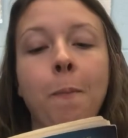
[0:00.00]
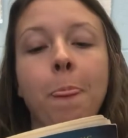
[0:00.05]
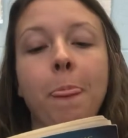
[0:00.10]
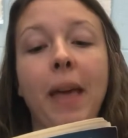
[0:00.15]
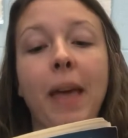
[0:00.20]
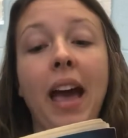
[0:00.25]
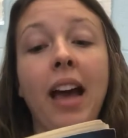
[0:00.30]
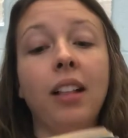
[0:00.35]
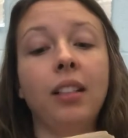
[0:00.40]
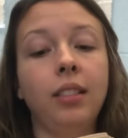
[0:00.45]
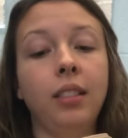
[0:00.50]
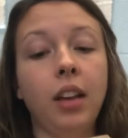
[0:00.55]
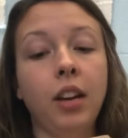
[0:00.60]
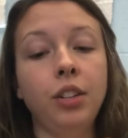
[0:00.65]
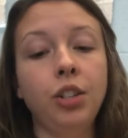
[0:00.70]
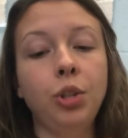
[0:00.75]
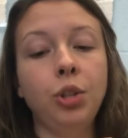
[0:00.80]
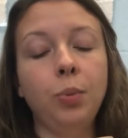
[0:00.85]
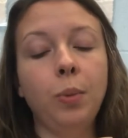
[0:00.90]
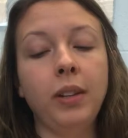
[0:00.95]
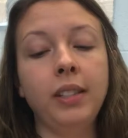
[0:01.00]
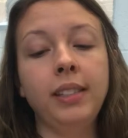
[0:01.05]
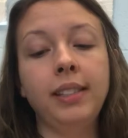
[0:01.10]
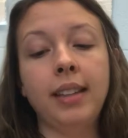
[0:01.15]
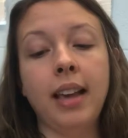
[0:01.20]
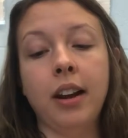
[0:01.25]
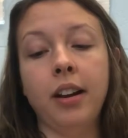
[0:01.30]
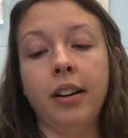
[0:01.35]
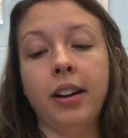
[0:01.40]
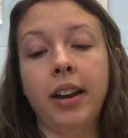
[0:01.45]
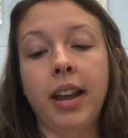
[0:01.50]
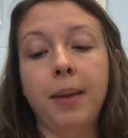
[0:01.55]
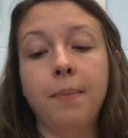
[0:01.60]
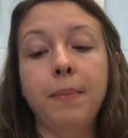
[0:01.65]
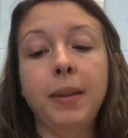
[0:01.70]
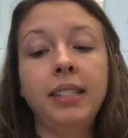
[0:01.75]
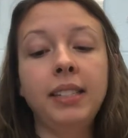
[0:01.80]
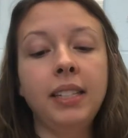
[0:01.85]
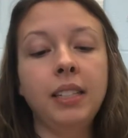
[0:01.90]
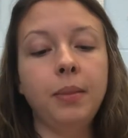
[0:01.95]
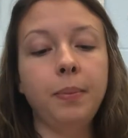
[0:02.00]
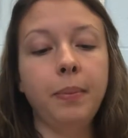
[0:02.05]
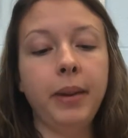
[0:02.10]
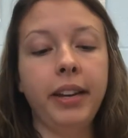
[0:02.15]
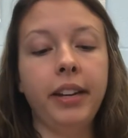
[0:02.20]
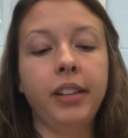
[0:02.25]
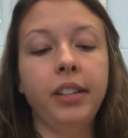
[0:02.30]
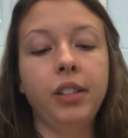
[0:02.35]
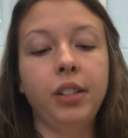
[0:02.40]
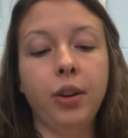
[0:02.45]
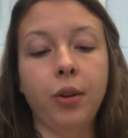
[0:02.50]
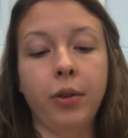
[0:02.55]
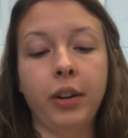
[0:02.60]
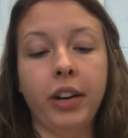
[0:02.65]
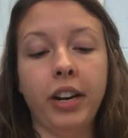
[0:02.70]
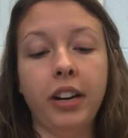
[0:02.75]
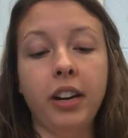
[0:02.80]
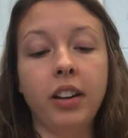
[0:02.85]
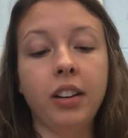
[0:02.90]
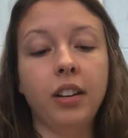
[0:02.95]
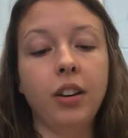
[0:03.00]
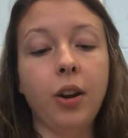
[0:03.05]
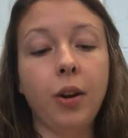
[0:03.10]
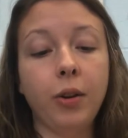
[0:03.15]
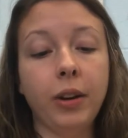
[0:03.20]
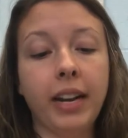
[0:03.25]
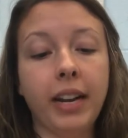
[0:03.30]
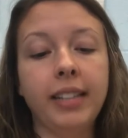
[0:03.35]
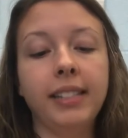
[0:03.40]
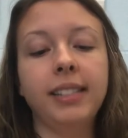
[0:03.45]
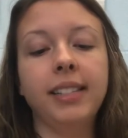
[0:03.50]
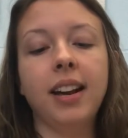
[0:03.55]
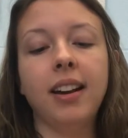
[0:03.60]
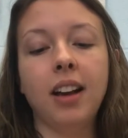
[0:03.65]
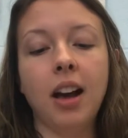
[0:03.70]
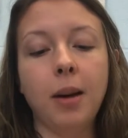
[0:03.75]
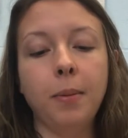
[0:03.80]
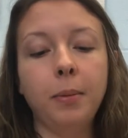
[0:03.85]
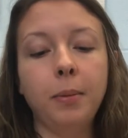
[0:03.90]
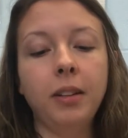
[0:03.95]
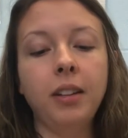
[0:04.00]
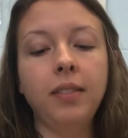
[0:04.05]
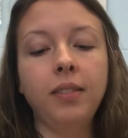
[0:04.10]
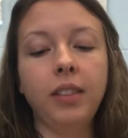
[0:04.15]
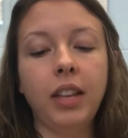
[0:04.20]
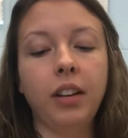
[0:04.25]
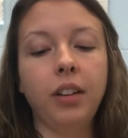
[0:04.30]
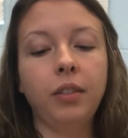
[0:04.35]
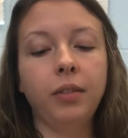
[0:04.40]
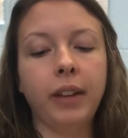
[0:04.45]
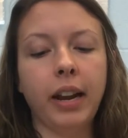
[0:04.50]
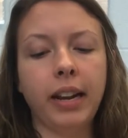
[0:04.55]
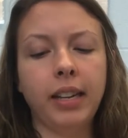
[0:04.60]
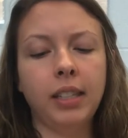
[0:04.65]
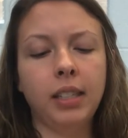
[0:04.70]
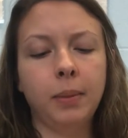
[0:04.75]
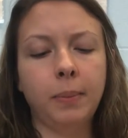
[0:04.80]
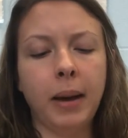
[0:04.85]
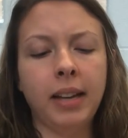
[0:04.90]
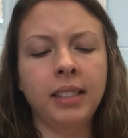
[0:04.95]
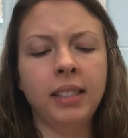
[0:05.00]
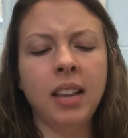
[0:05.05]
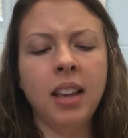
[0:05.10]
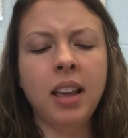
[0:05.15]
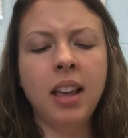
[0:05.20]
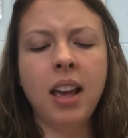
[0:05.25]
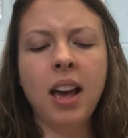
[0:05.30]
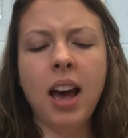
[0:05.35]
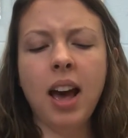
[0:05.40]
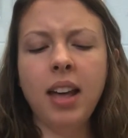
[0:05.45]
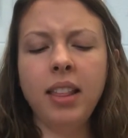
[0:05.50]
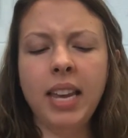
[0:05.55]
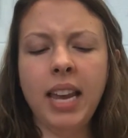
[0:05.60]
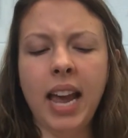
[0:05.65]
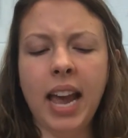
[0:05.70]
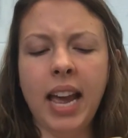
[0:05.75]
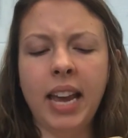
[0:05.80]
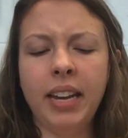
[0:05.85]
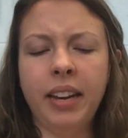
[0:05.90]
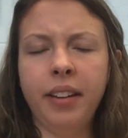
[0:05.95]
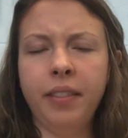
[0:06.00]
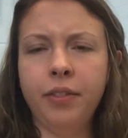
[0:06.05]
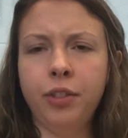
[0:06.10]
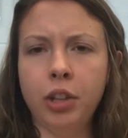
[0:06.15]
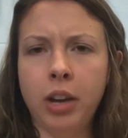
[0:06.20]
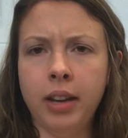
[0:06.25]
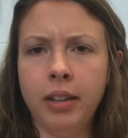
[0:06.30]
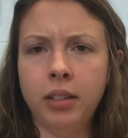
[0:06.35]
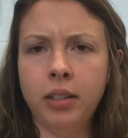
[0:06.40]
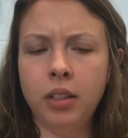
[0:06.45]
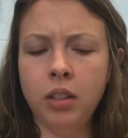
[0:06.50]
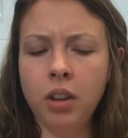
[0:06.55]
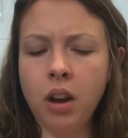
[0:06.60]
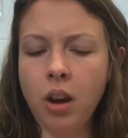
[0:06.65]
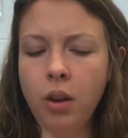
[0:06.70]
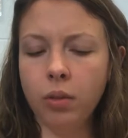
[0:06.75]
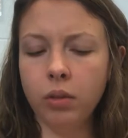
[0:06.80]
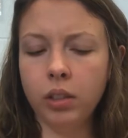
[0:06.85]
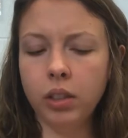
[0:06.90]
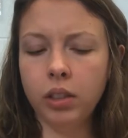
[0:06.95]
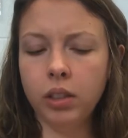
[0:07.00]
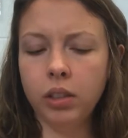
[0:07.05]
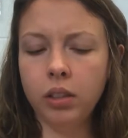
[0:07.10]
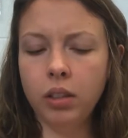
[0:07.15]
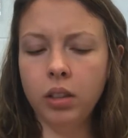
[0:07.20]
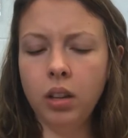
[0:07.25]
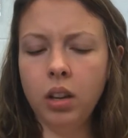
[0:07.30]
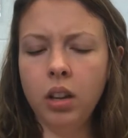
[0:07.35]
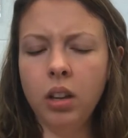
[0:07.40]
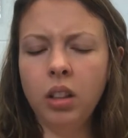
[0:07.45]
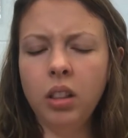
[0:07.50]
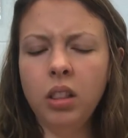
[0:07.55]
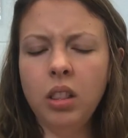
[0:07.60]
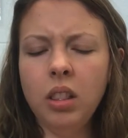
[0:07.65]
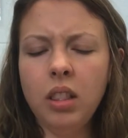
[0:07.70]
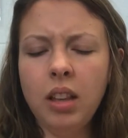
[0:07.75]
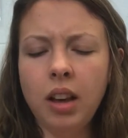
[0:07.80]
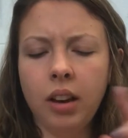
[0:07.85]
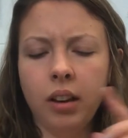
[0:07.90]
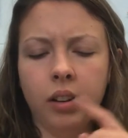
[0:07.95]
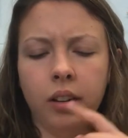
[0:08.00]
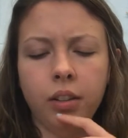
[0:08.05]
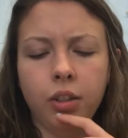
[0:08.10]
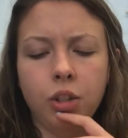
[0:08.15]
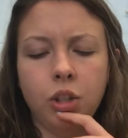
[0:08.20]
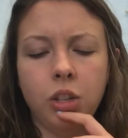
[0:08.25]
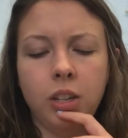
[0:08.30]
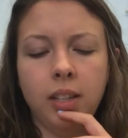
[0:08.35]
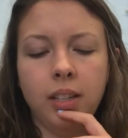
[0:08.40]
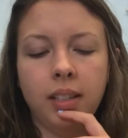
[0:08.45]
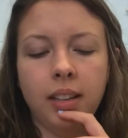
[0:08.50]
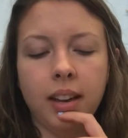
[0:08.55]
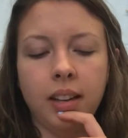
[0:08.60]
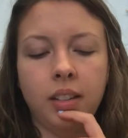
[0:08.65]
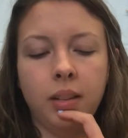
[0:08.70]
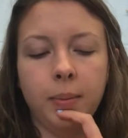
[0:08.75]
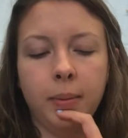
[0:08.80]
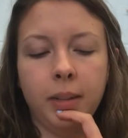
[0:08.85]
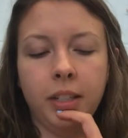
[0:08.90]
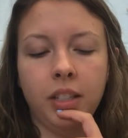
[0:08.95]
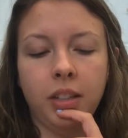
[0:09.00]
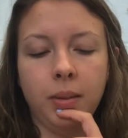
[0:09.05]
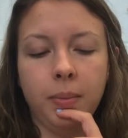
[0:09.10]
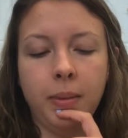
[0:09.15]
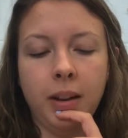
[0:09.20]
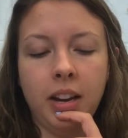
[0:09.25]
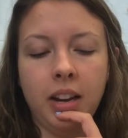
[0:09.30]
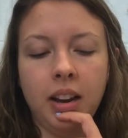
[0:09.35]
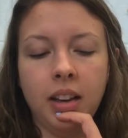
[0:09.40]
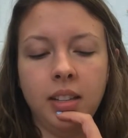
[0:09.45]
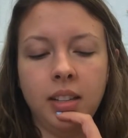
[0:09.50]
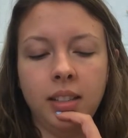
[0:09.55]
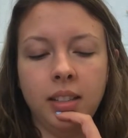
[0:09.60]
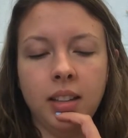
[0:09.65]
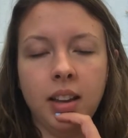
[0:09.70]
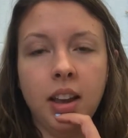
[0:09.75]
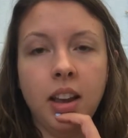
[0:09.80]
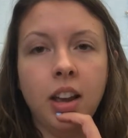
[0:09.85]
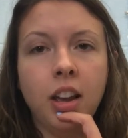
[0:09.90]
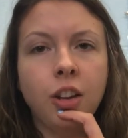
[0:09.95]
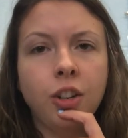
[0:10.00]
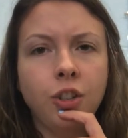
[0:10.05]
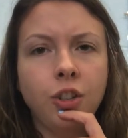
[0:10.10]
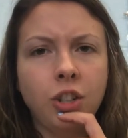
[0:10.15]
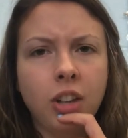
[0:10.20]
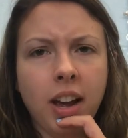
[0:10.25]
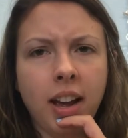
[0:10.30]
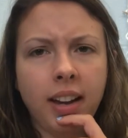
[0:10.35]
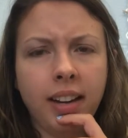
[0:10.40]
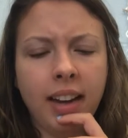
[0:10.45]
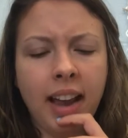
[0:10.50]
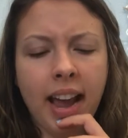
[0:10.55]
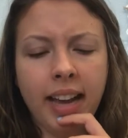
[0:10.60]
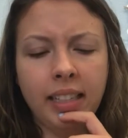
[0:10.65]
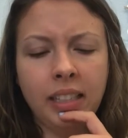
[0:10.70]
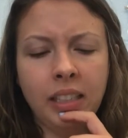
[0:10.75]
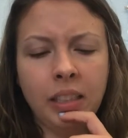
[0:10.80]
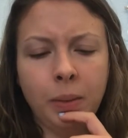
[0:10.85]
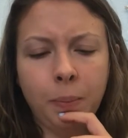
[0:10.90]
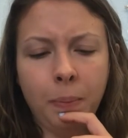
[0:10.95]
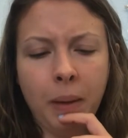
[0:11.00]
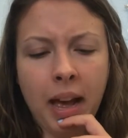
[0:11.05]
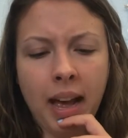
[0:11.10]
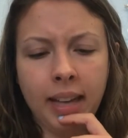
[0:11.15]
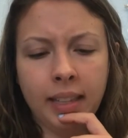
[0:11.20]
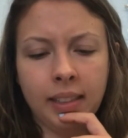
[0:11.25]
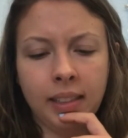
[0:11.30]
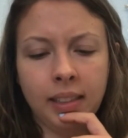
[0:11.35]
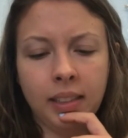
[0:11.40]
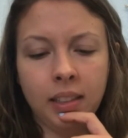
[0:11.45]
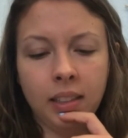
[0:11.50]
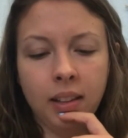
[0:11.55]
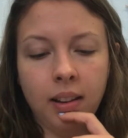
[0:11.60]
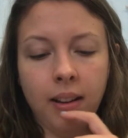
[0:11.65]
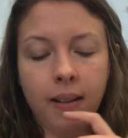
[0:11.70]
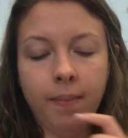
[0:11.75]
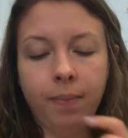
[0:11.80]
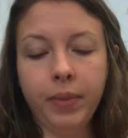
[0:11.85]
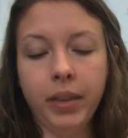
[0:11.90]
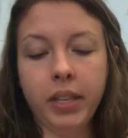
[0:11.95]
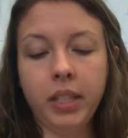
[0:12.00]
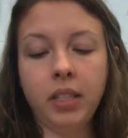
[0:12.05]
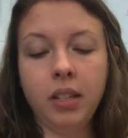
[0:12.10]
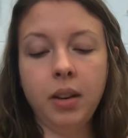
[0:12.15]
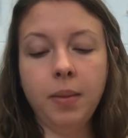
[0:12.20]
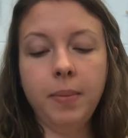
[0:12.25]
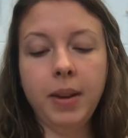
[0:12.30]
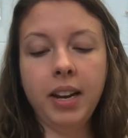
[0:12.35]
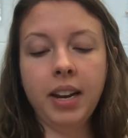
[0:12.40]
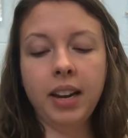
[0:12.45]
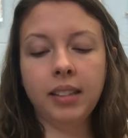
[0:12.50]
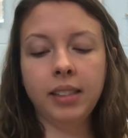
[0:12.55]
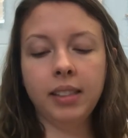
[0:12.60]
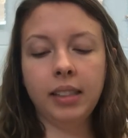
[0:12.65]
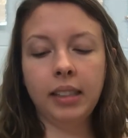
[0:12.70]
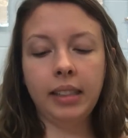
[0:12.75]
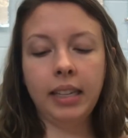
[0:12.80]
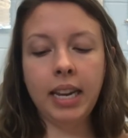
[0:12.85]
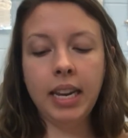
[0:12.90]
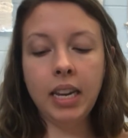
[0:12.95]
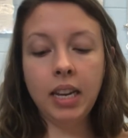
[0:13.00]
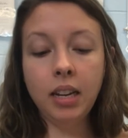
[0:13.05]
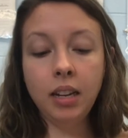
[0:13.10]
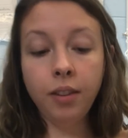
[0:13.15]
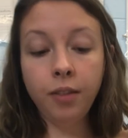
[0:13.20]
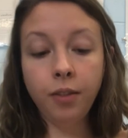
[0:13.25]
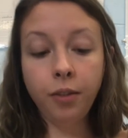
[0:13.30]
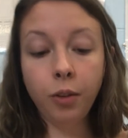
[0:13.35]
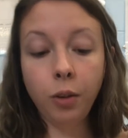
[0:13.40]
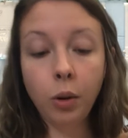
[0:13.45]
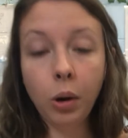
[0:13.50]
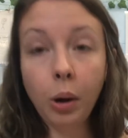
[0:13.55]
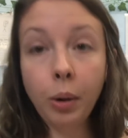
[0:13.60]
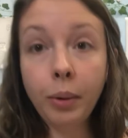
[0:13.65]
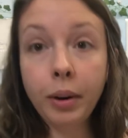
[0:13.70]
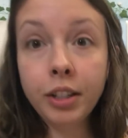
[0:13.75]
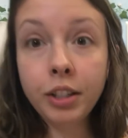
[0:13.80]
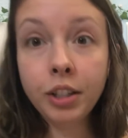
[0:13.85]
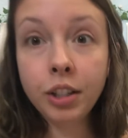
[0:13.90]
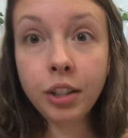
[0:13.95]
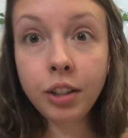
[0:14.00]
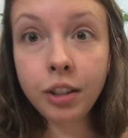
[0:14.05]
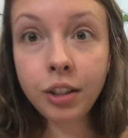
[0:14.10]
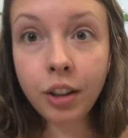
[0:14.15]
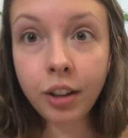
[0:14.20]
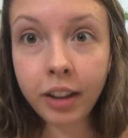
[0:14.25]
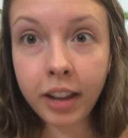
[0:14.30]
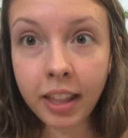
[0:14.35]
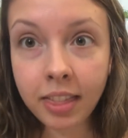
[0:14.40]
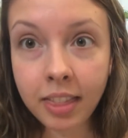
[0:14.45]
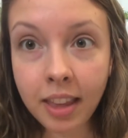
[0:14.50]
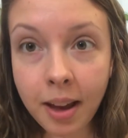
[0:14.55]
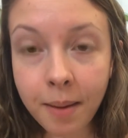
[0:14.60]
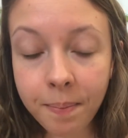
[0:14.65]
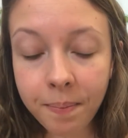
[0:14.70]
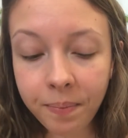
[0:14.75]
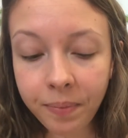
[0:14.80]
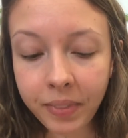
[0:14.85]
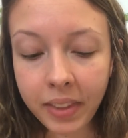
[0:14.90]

At lunch one Saturday, Mrs. Midas noticed a couple of little red spots on the end of John's nose. "Look," she said to Mr. Midas, "John has spots." Mr. Midas leaned forward to look at them.